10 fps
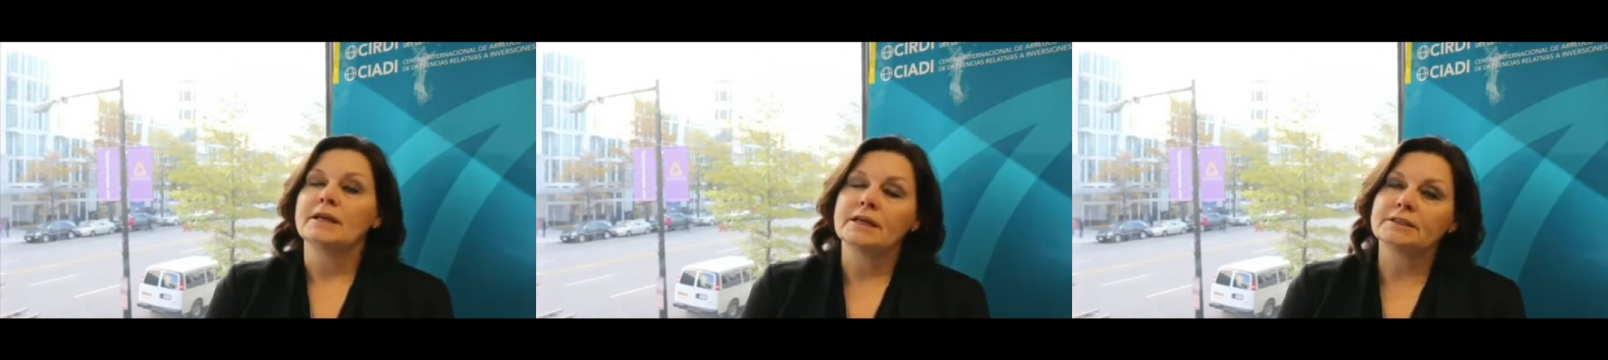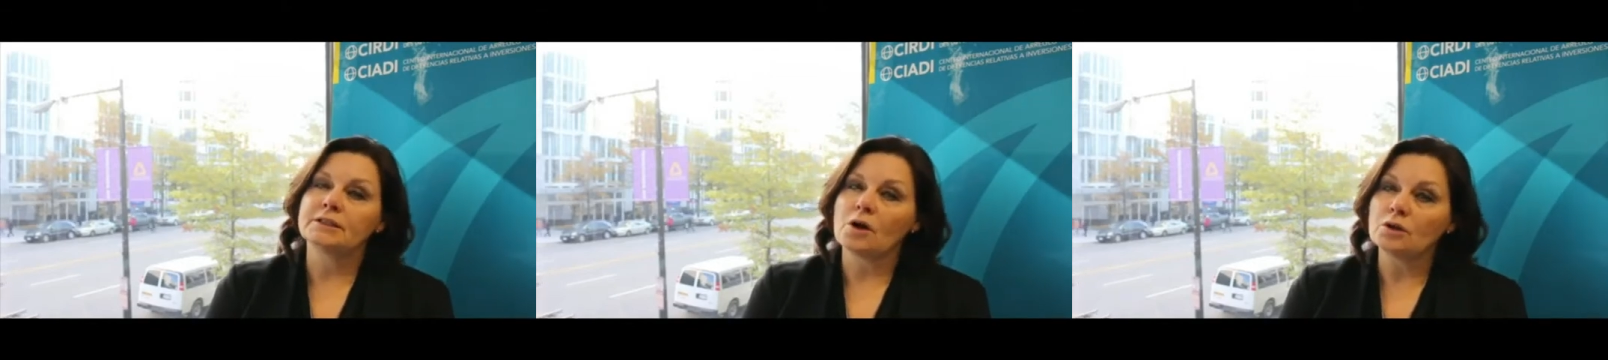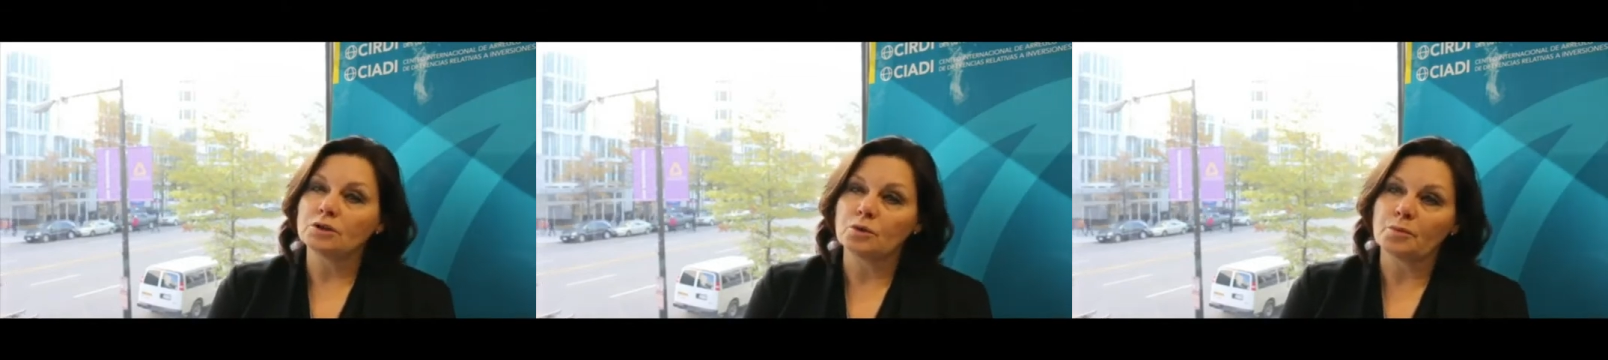ICSID
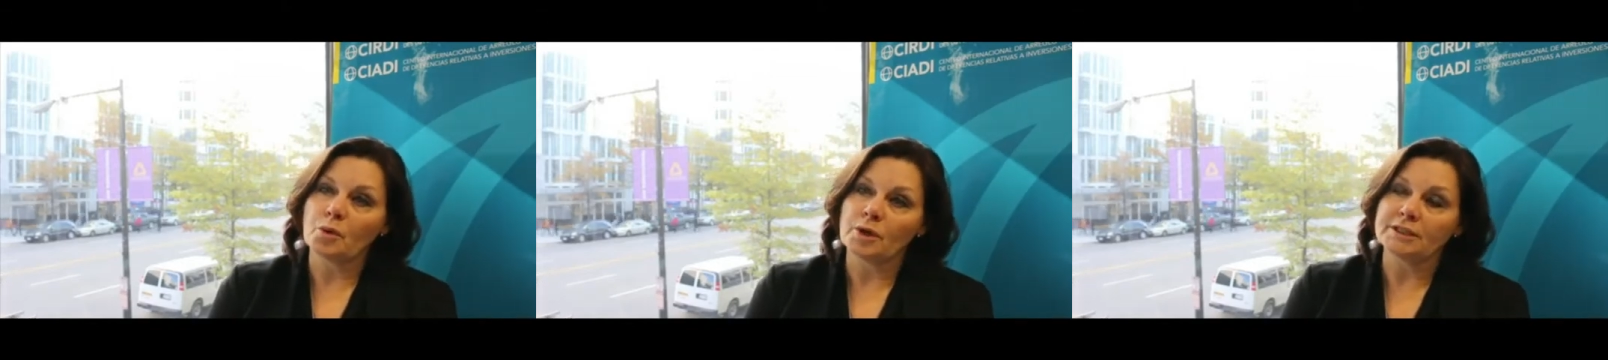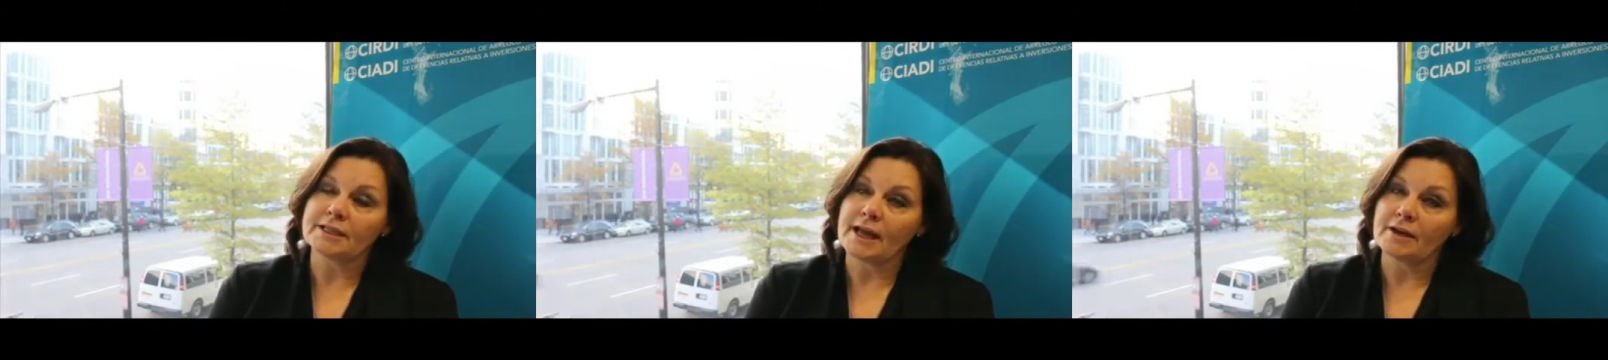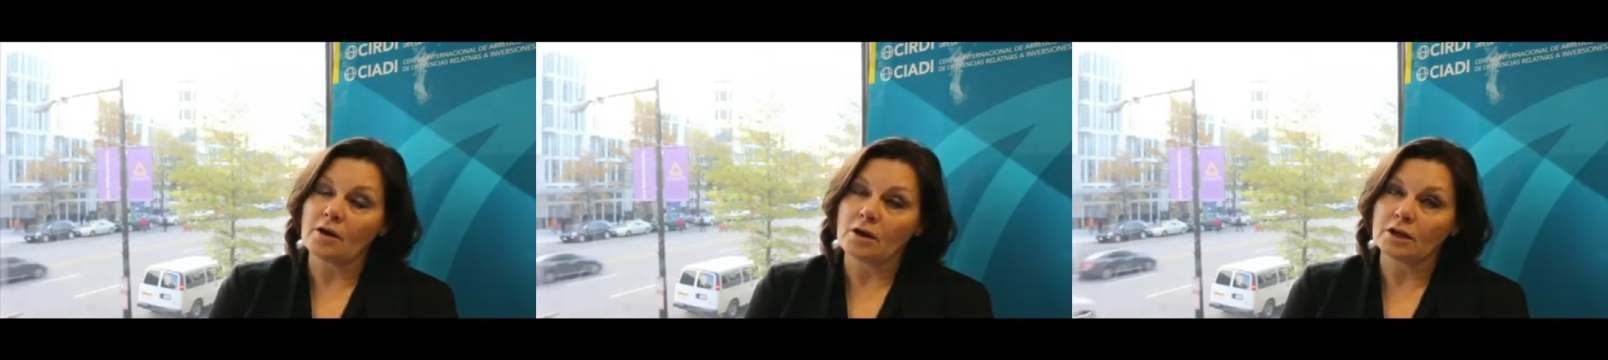also appoints ad
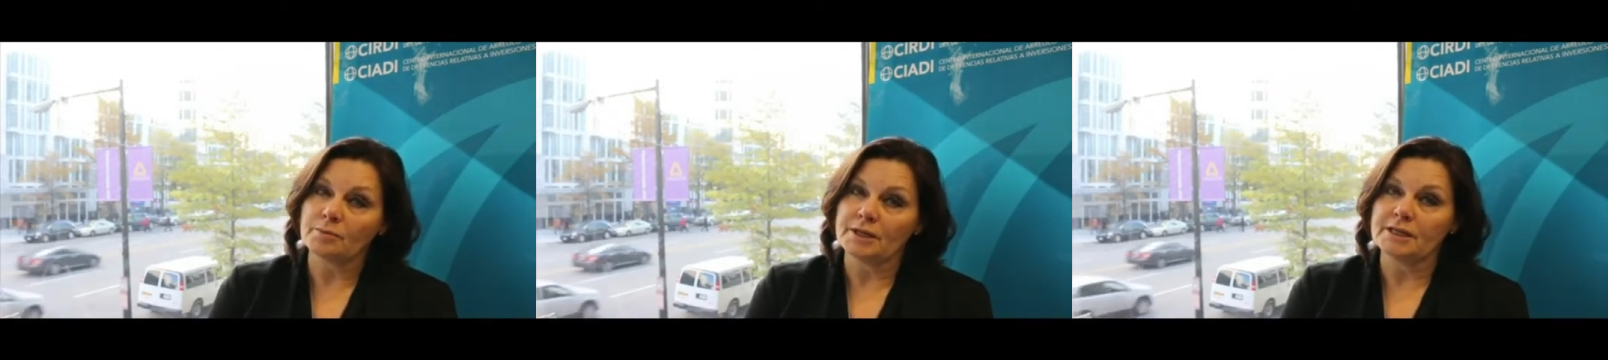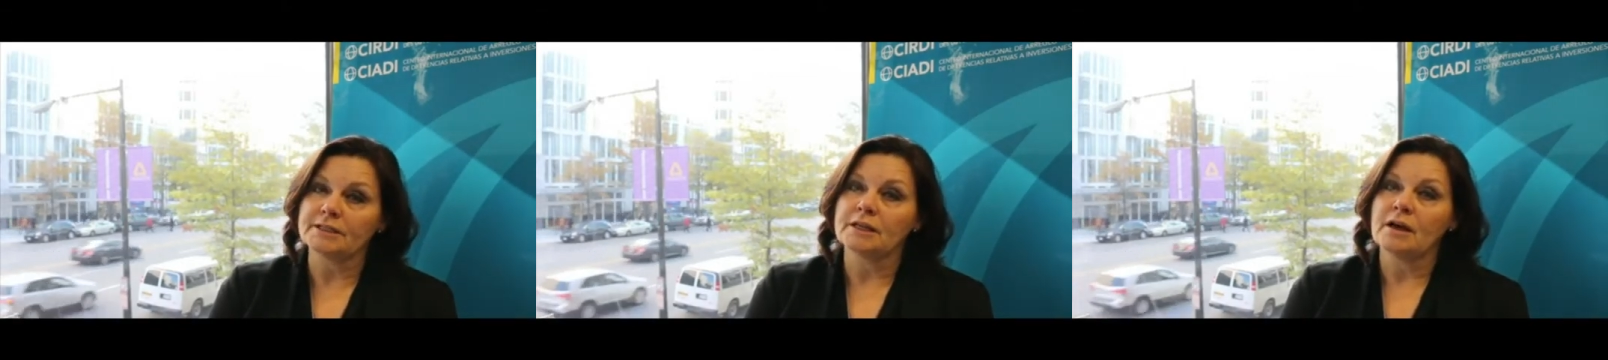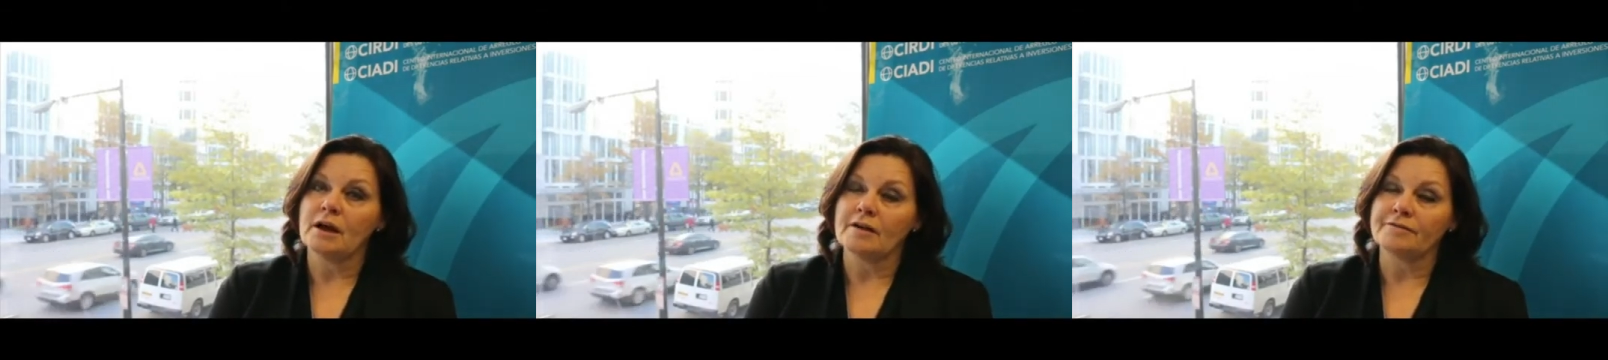hoc committees
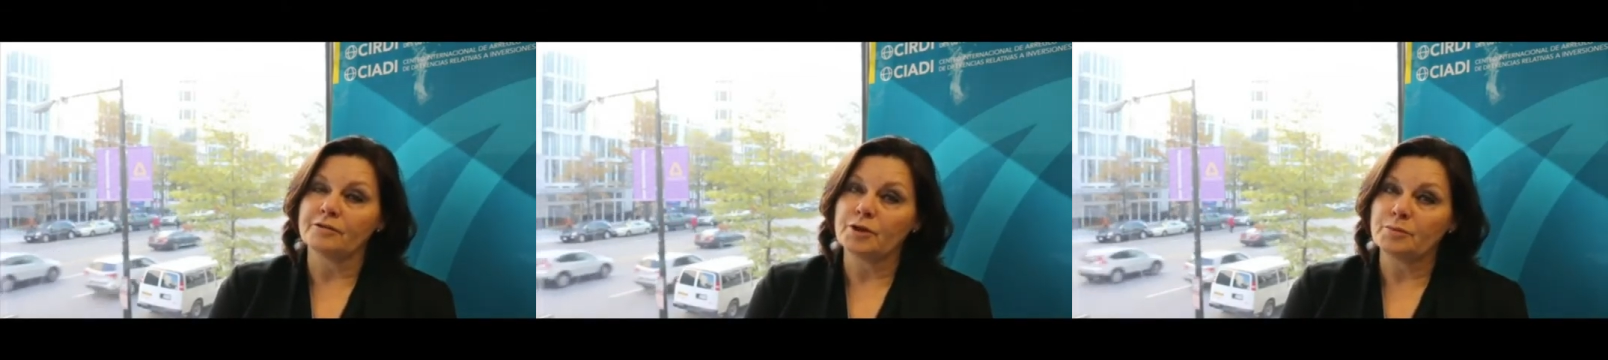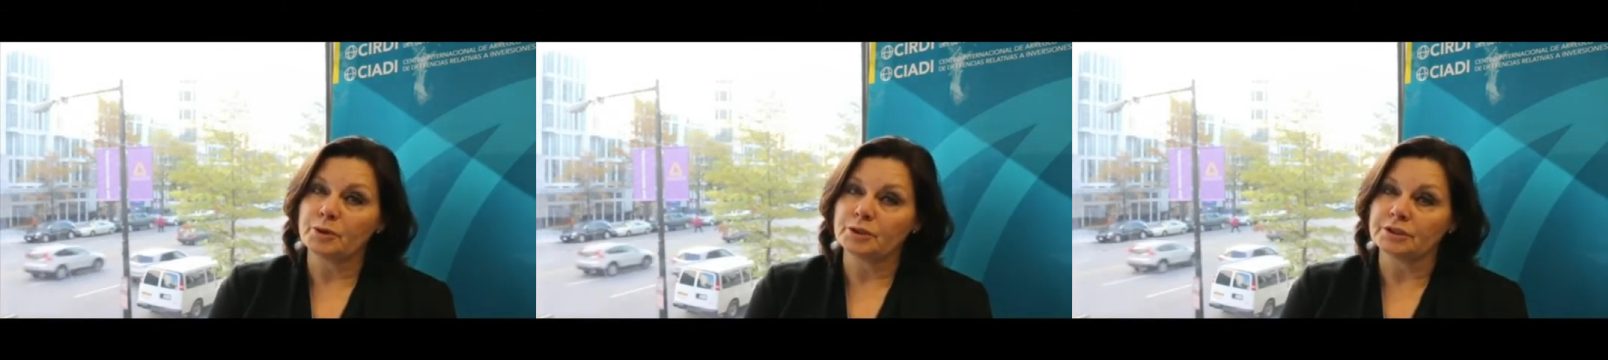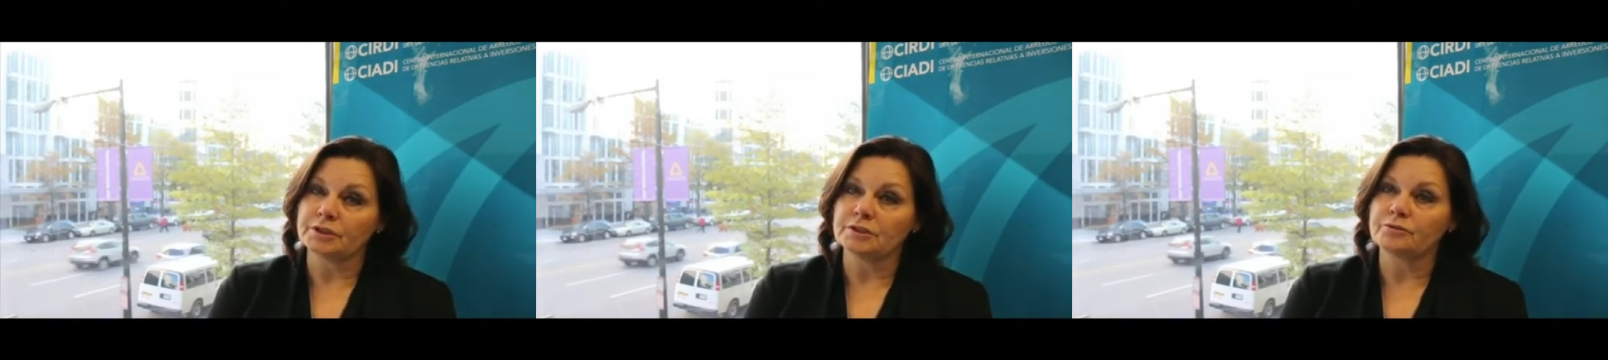of 3
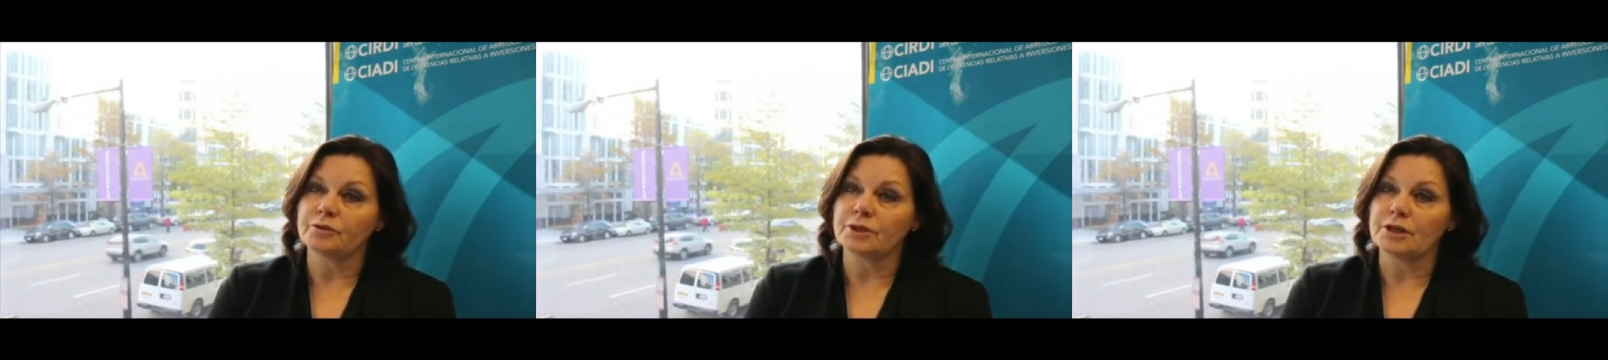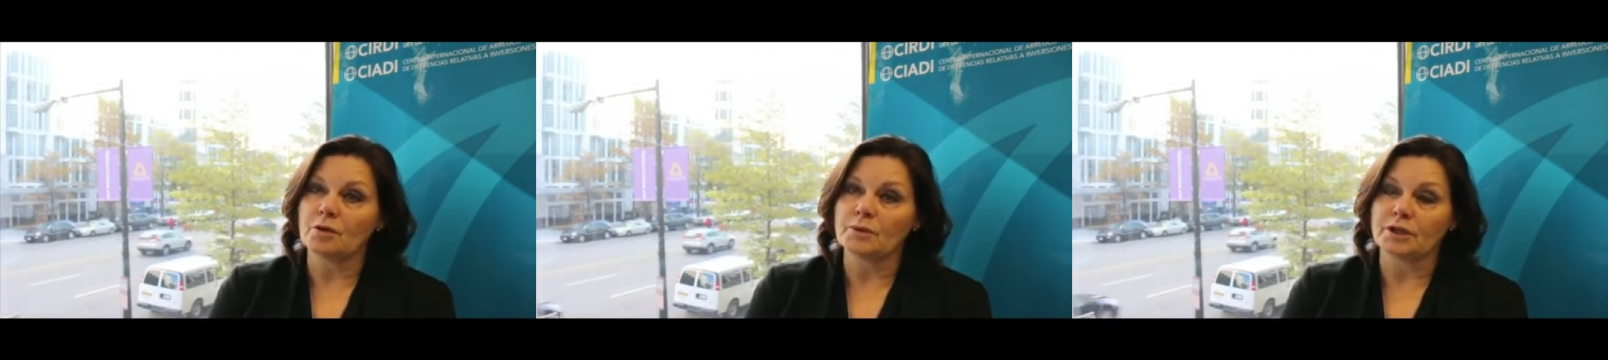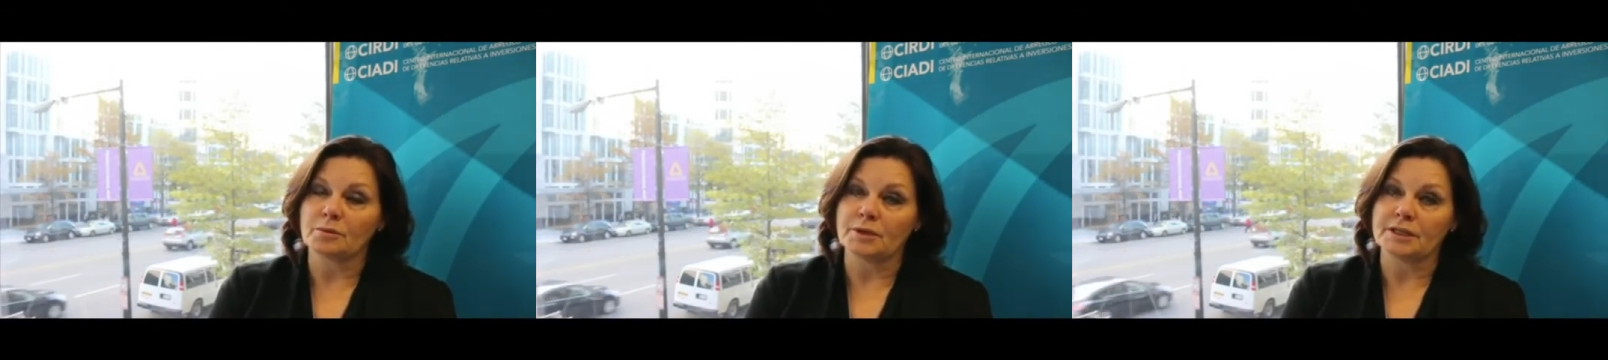persons for annulment
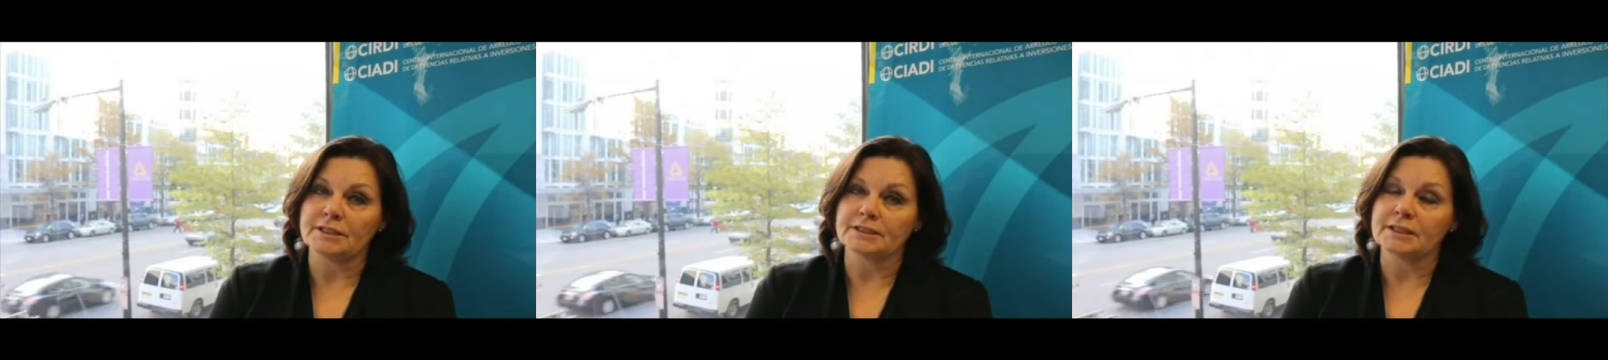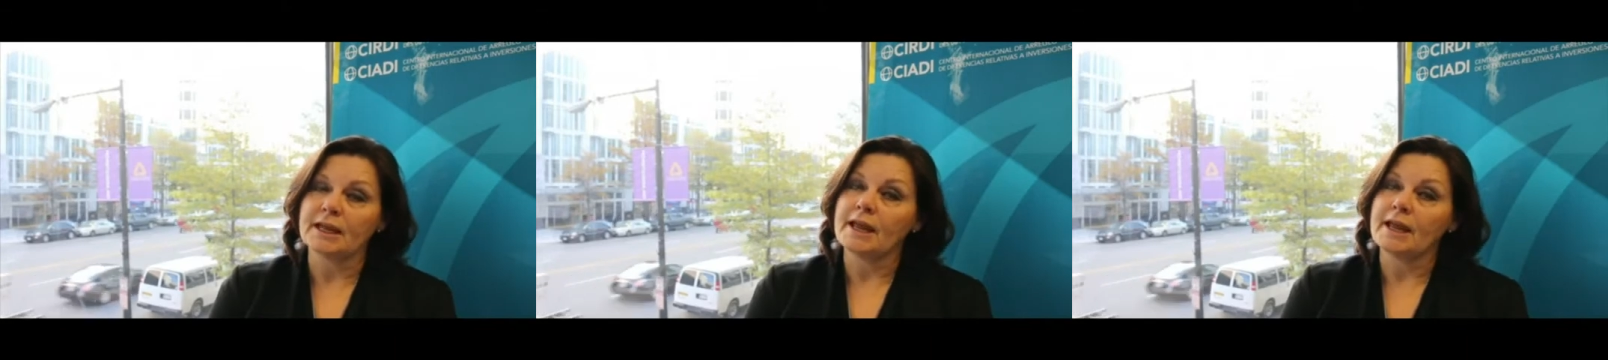committees,